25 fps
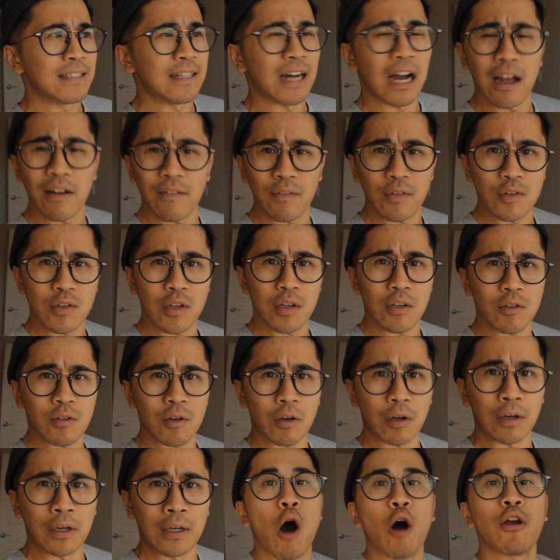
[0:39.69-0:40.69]
I have a
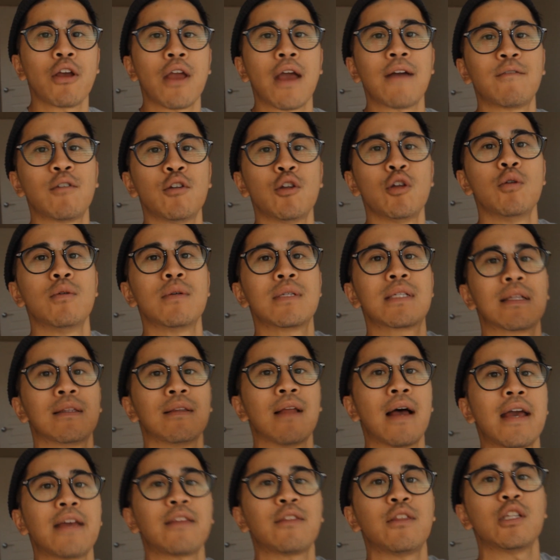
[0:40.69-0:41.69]
sister. All you have to do is
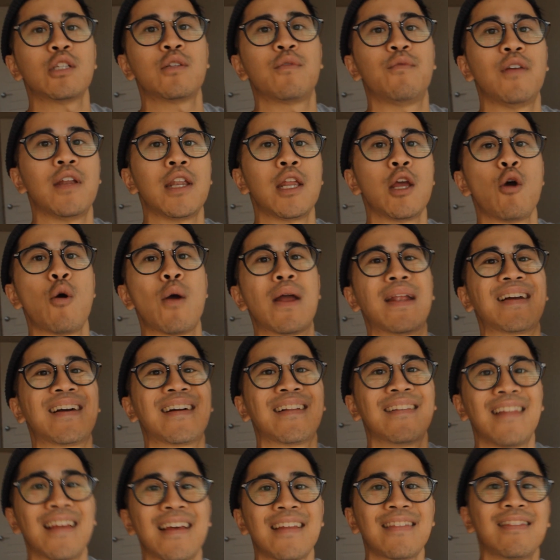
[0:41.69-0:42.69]
like this video and
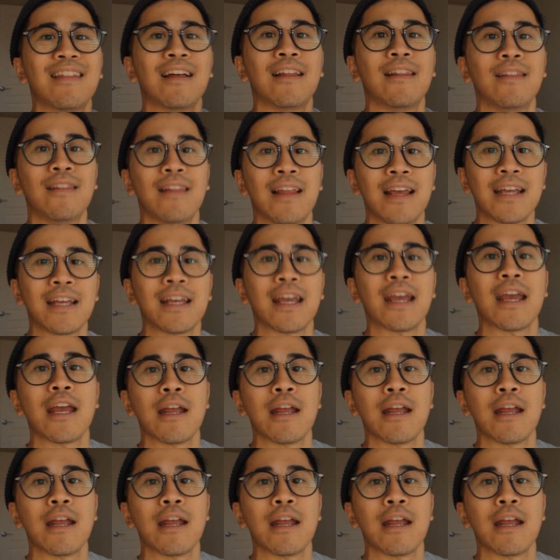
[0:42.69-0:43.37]
click the link